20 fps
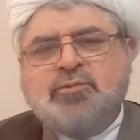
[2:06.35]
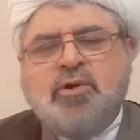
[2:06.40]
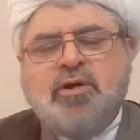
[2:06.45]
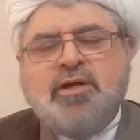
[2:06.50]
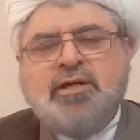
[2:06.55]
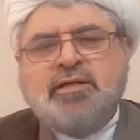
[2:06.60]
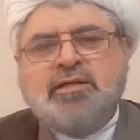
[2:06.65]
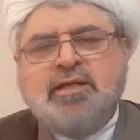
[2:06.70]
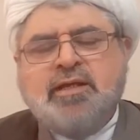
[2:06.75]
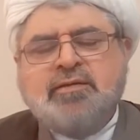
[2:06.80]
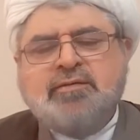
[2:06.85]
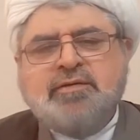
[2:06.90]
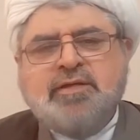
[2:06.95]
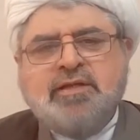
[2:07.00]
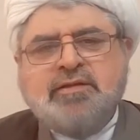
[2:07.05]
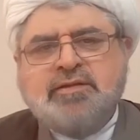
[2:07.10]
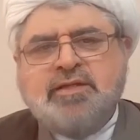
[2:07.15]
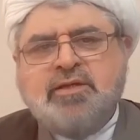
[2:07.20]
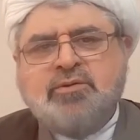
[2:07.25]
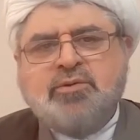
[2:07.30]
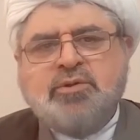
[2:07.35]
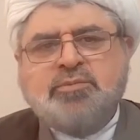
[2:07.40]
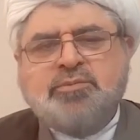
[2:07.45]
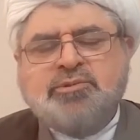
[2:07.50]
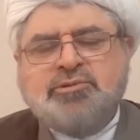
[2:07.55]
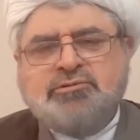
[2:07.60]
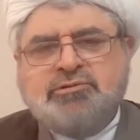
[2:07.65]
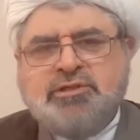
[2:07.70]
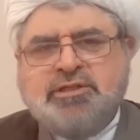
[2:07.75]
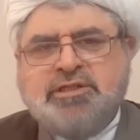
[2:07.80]
while, and then they
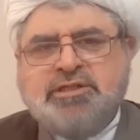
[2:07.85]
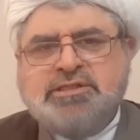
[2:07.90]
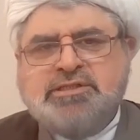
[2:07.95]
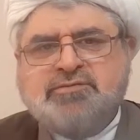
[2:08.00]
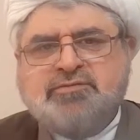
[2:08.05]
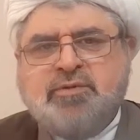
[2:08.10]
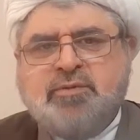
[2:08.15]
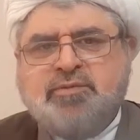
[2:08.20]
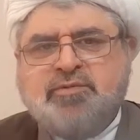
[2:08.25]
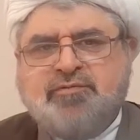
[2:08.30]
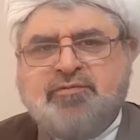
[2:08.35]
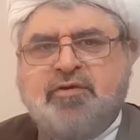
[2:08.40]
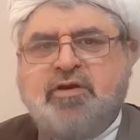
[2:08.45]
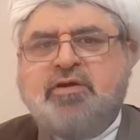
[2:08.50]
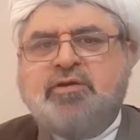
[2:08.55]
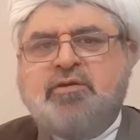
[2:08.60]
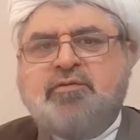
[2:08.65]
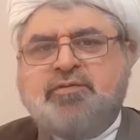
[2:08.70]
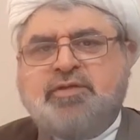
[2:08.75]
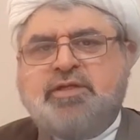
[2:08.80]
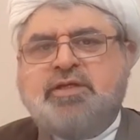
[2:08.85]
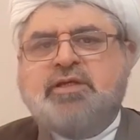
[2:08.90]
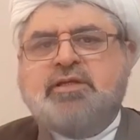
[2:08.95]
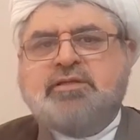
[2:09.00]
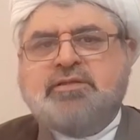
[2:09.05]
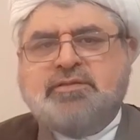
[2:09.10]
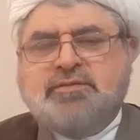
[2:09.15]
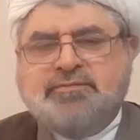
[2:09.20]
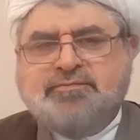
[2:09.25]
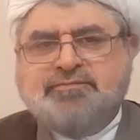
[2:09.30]
will be released from the fire of the